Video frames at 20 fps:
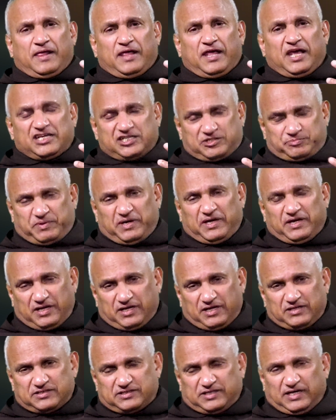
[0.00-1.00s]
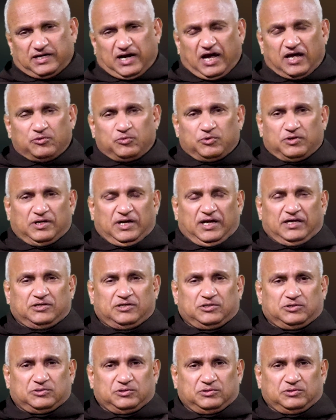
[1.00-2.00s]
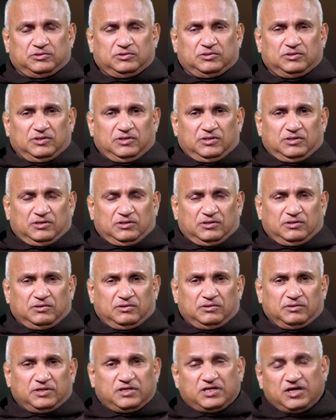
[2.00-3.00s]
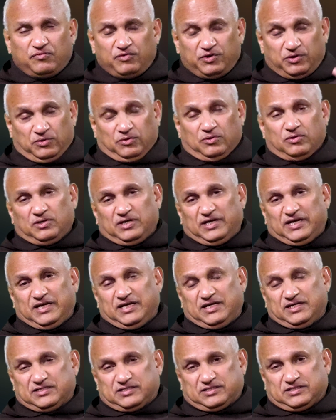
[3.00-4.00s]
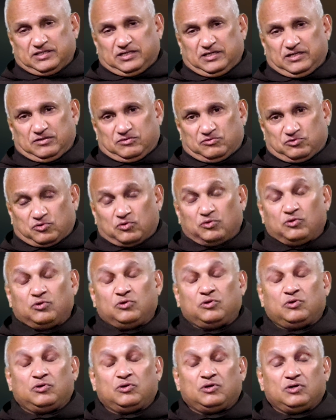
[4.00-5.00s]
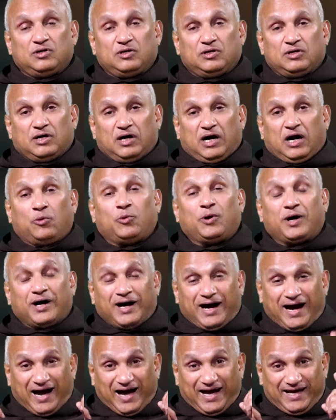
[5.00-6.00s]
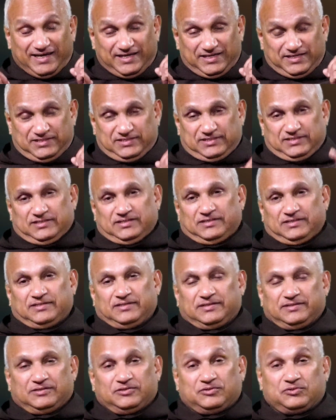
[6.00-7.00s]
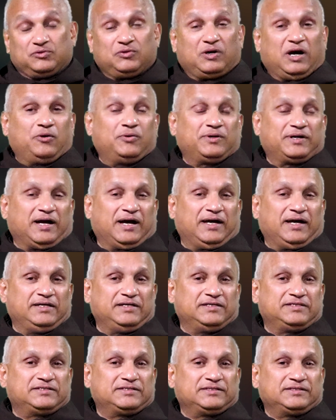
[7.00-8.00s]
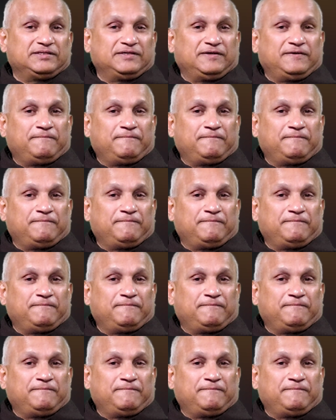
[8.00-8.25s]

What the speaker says: experience that I would like to give you is through our eyes. Through our eyes.